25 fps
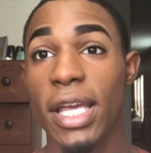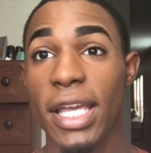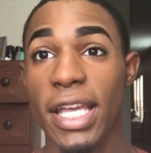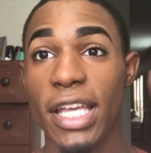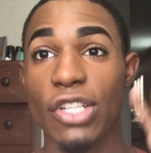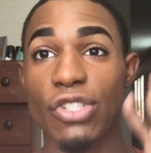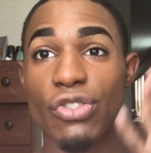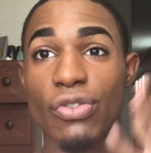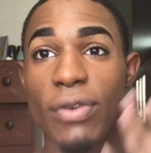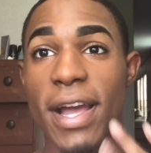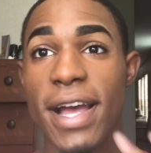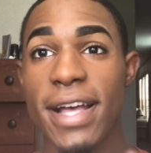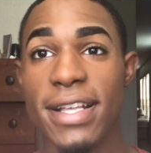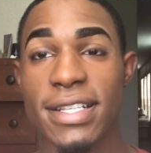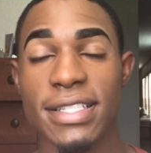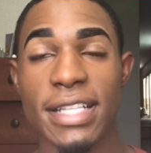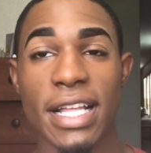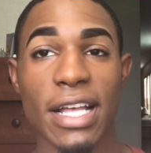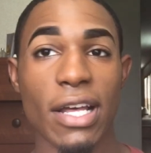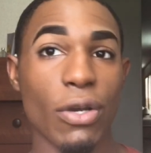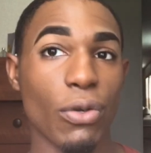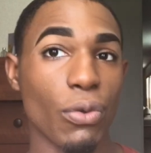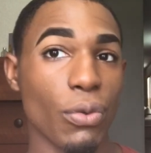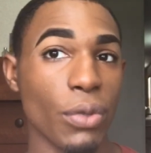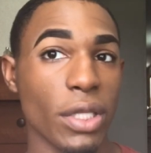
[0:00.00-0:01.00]
It dries
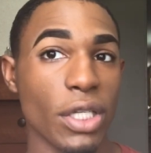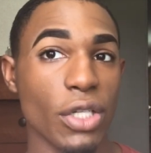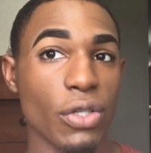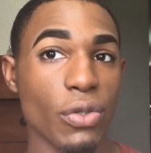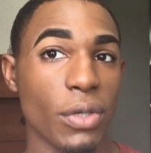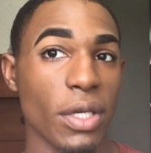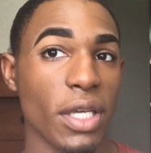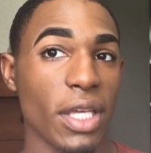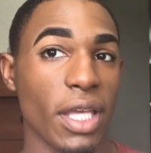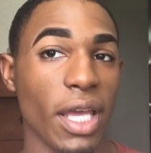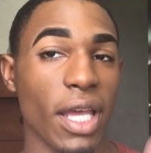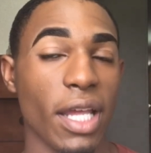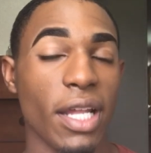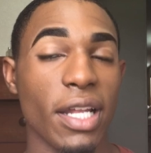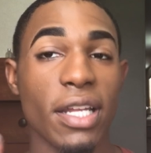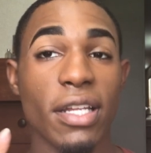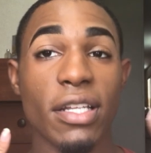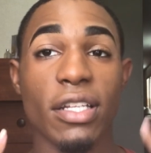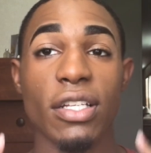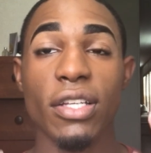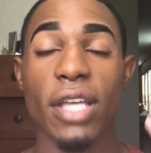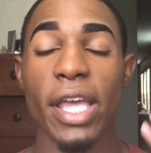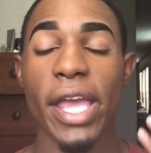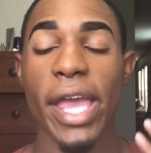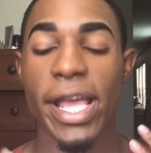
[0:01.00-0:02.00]
down really quick,
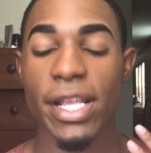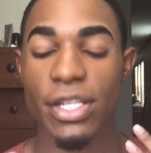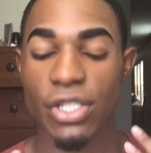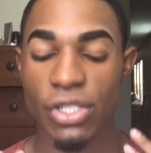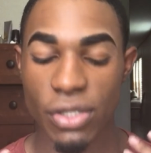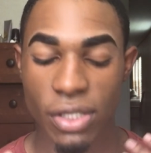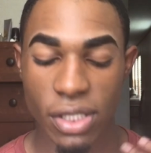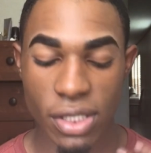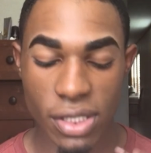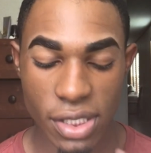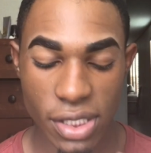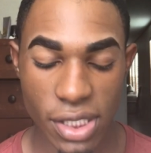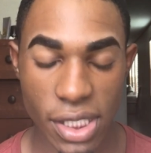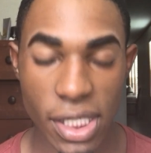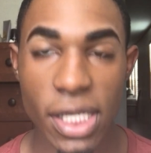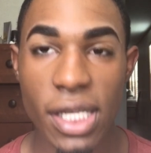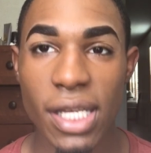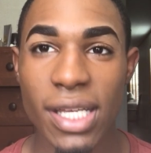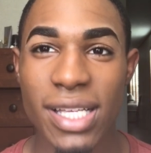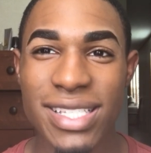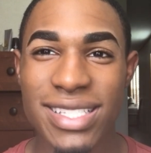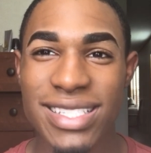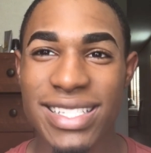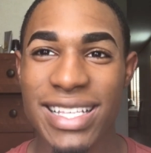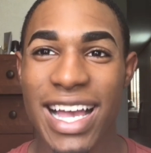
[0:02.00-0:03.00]
and as you can see,
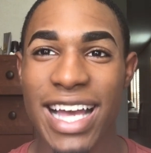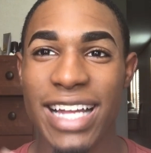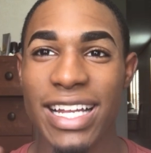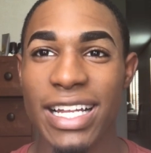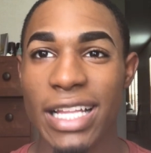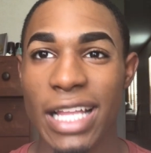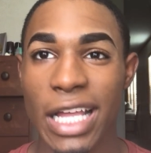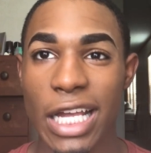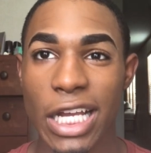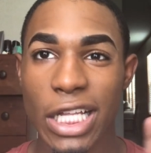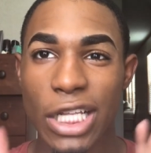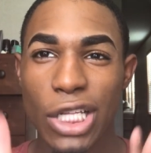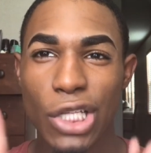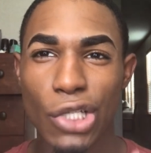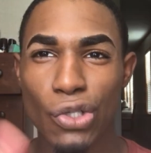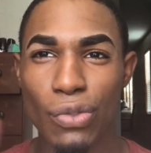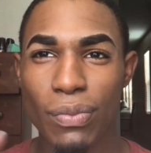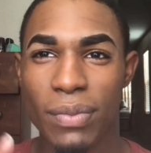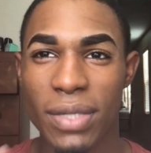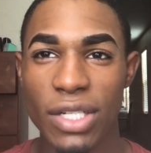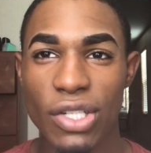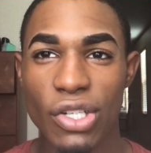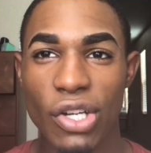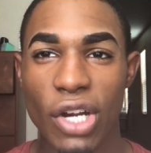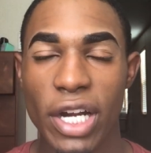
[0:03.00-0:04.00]
it's kind of like a little
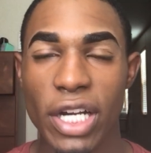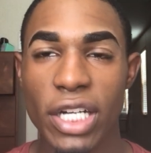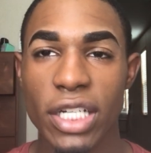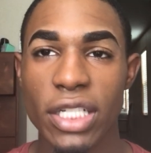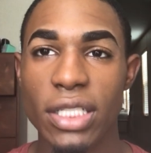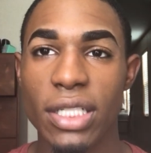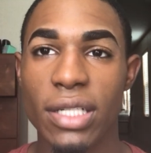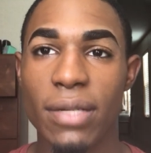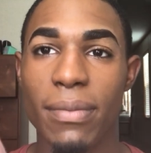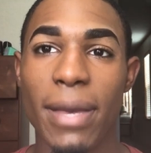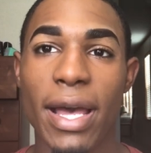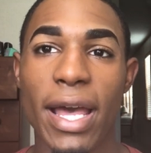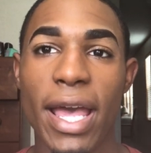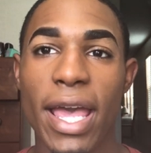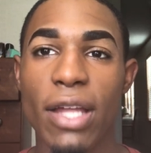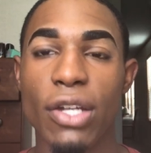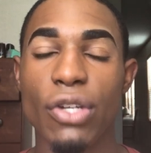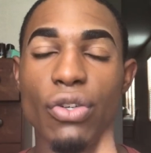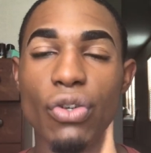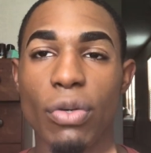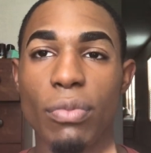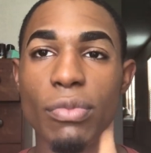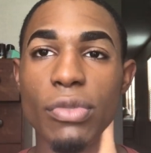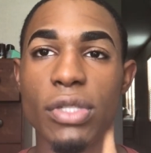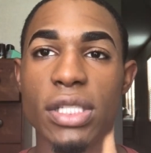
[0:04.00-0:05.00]
bit darker than my
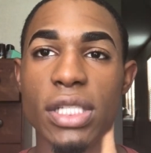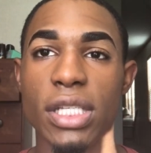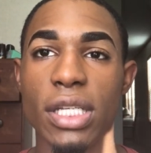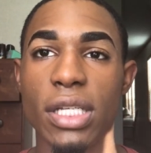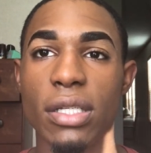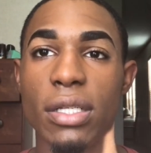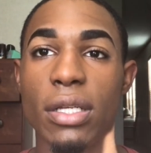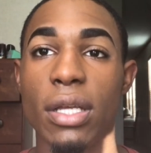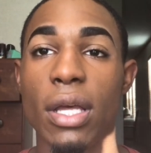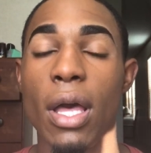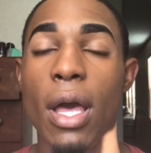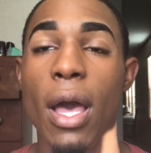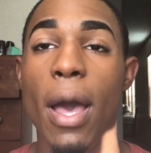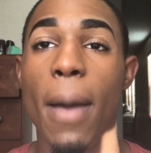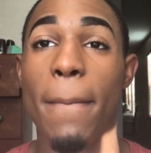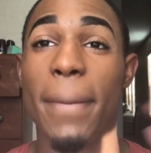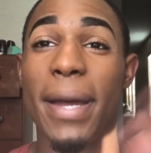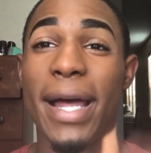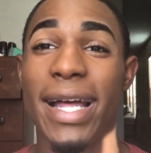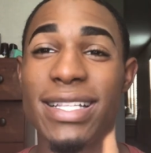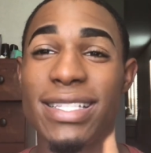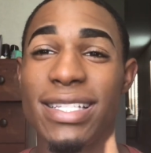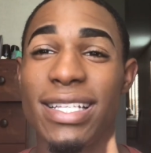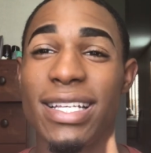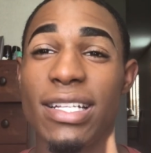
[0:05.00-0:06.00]
normal skin,
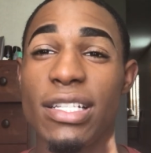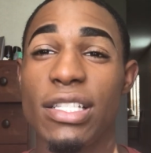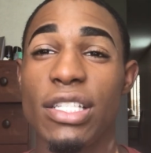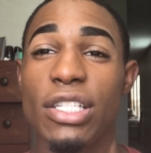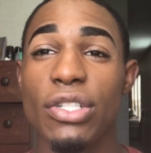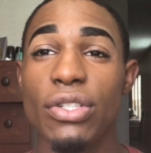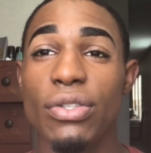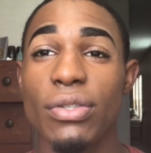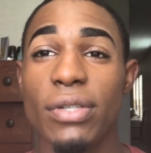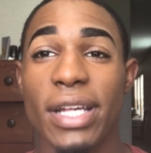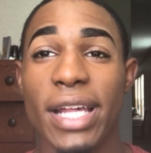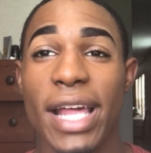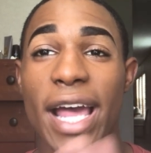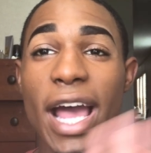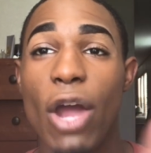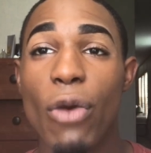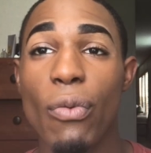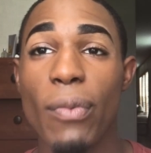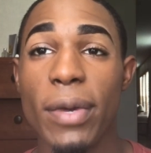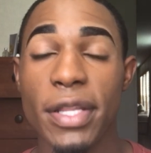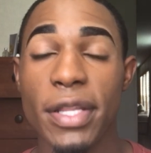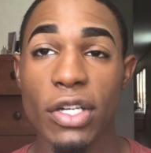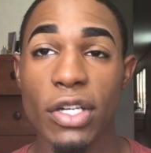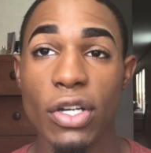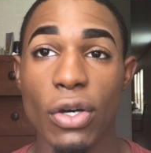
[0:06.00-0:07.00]
but I tend to do that.
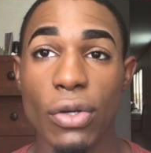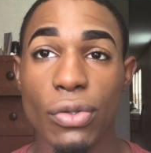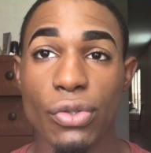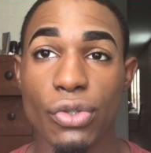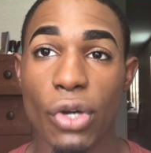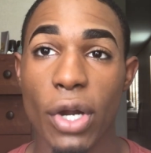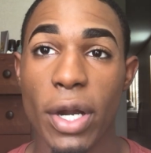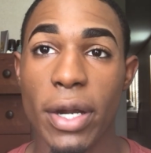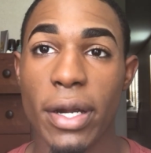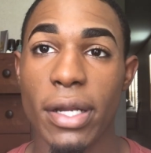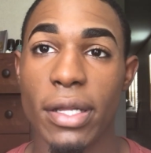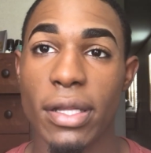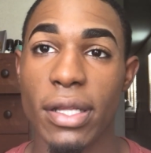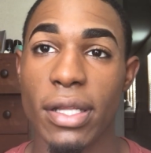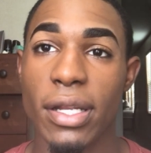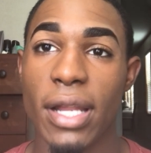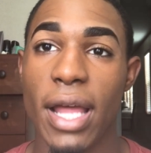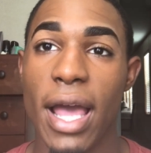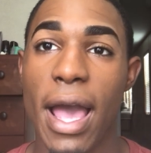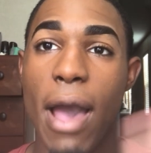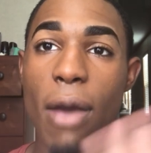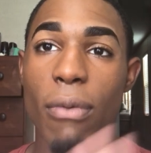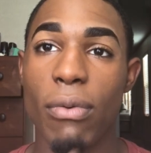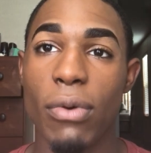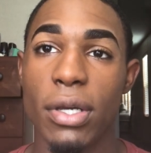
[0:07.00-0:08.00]
I'd go darker than
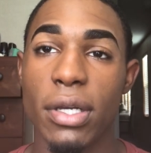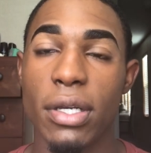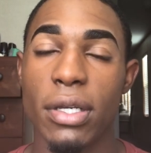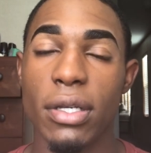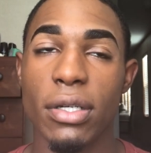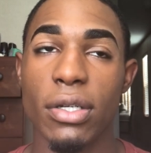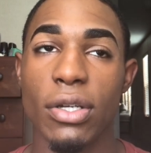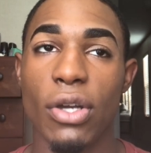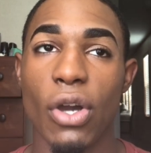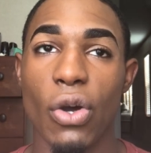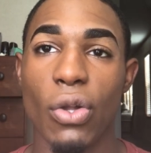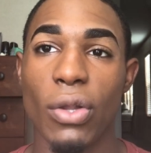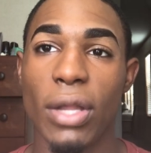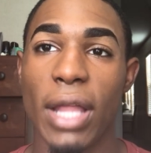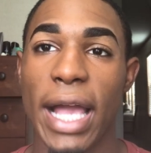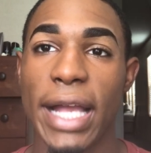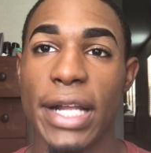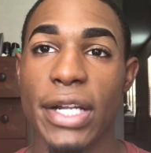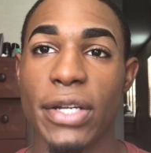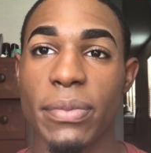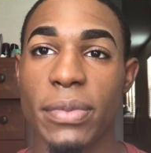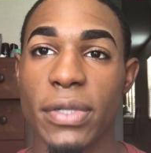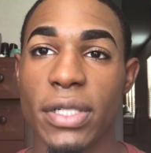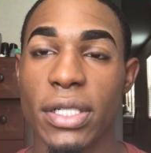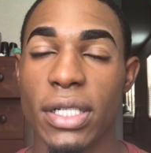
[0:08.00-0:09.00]
I would go
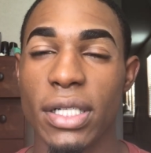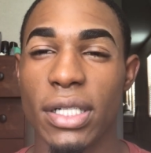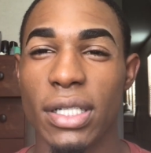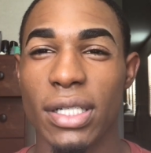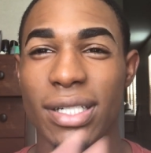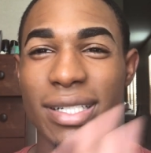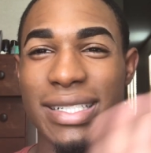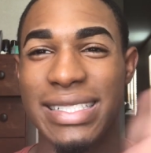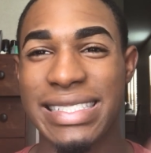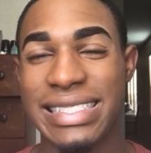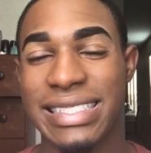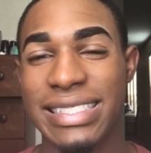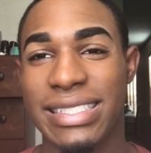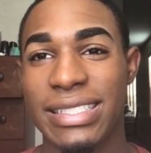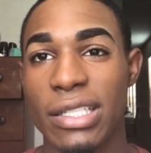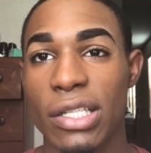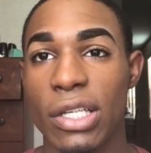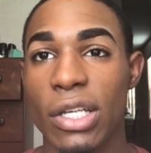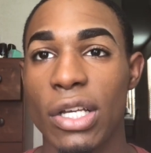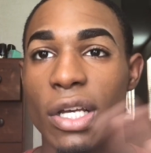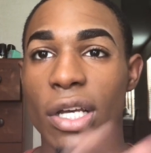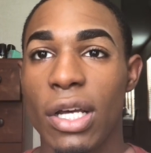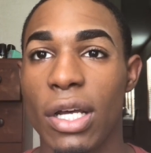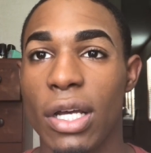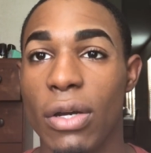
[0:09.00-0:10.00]
lighter, because
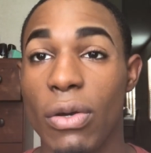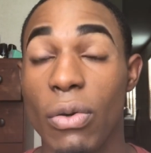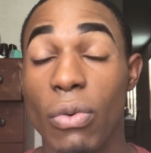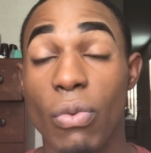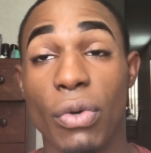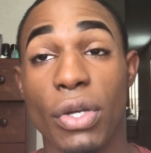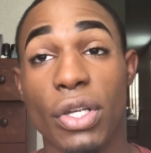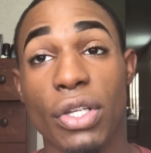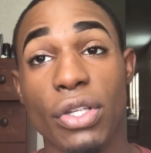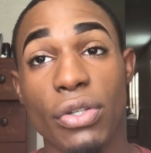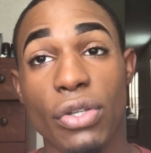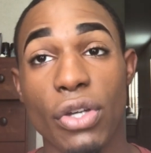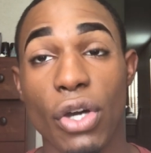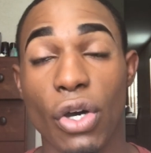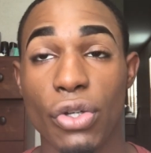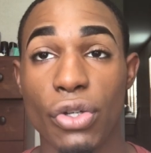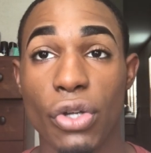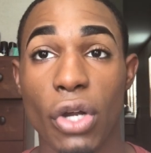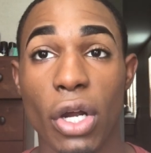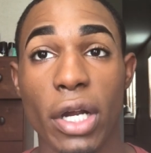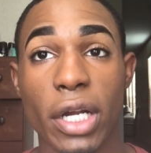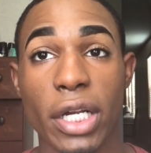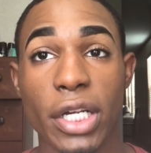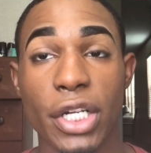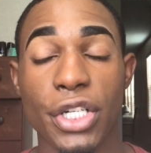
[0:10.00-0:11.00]
when you go
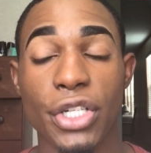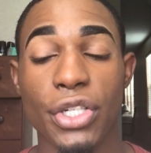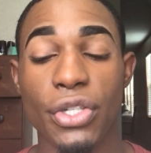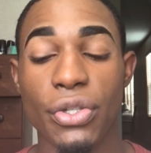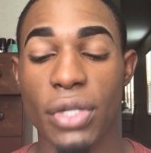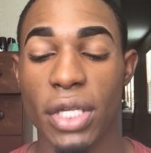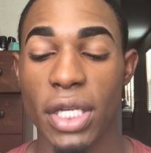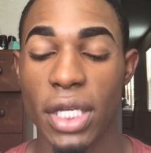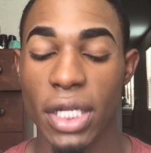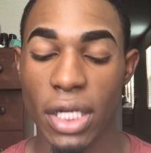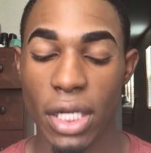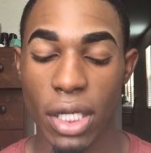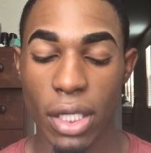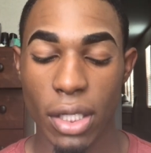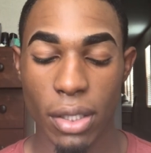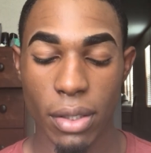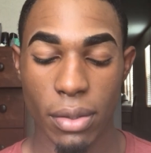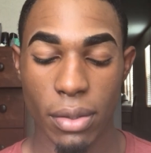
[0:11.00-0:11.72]
darker, you can